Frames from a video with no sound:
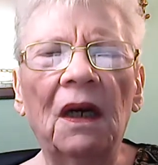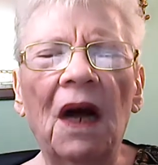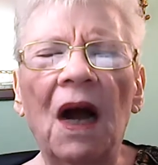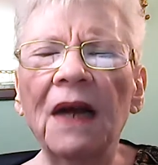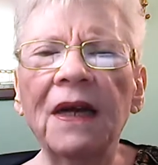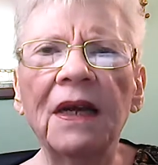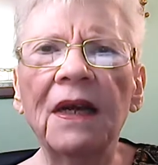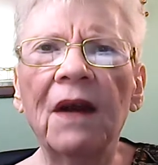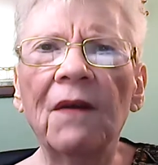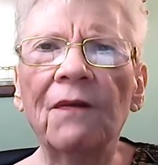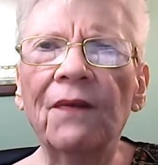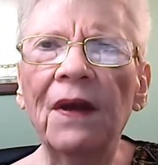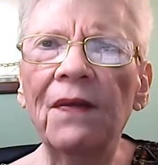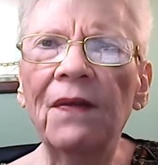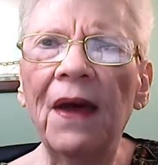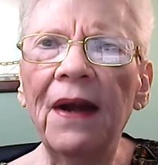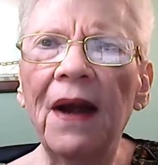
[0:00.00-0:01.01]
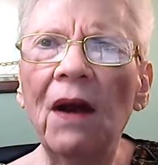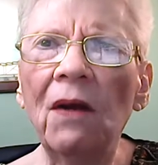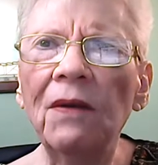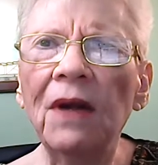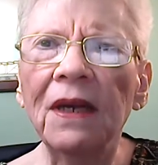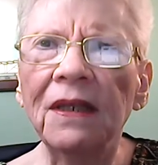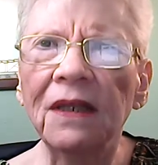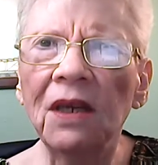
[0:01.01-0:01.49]
I could never figure that out,
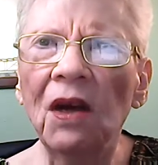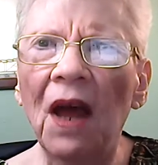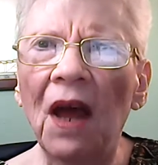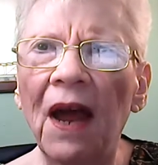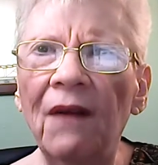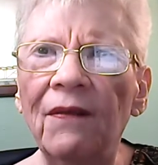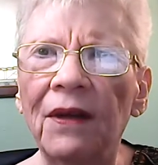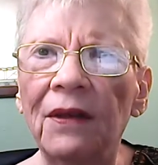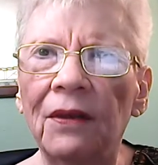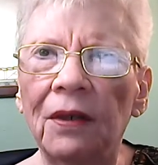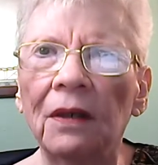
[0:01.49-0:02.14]
and I still haven't.